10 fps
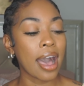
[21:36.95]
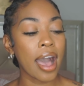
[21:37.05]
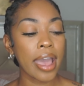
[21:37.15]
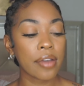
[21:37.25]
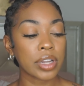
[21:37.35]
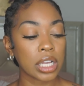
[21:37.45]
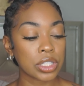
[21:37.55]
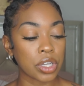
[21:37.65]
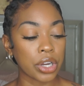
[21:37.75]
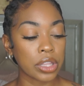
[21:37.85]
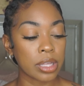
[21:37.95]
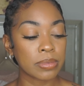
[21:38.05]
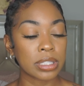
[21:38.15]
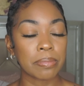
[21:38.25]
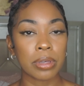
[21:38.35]
I have not started them
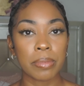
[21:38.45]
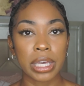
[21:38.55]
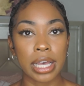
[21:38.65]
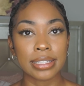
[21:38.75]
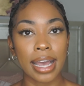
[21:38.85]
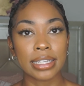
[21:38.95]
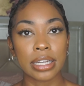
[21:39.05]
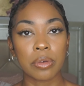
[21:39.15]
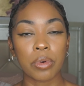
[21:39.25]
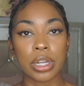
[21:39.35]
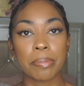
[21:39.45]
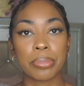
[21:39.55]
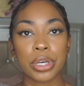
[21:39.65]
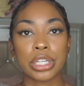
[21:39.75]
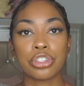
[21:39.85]
simply because I didn't want to
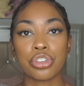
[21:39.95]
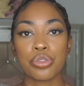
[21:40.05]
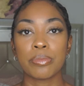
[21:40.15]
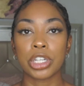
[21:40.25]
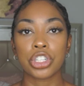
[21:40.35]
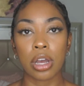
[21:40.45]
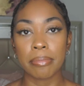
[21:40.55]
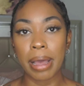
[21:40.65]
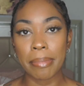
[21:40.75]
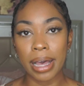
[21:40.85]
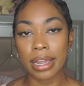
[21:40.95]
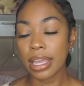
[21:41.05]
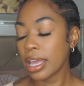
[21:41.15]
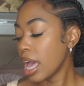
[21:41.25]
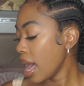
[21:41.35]
put too much on my
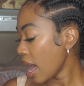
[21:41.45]
body.